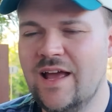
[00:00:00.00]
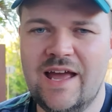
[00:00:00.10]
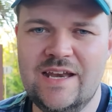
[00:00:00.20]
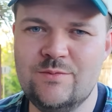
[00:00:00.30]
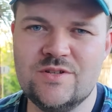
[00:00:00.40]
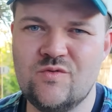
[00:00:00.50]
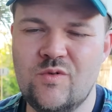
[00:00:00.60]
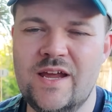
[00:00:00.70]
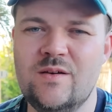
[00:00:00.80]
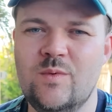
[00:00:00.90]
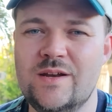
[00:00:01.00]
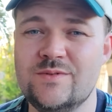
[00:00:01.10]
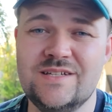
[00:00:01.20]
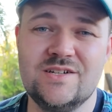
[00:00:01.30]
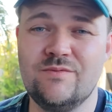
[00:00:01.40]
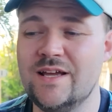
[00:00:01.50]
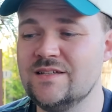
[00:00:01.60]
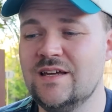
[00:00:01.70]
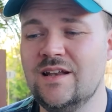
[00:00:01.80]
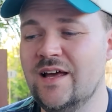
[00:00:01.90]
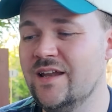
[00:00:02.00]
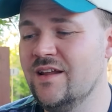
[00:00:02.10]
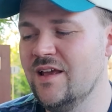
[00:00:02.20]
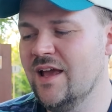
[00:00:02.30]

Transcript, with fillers: And it was great when it was in direct sunlight.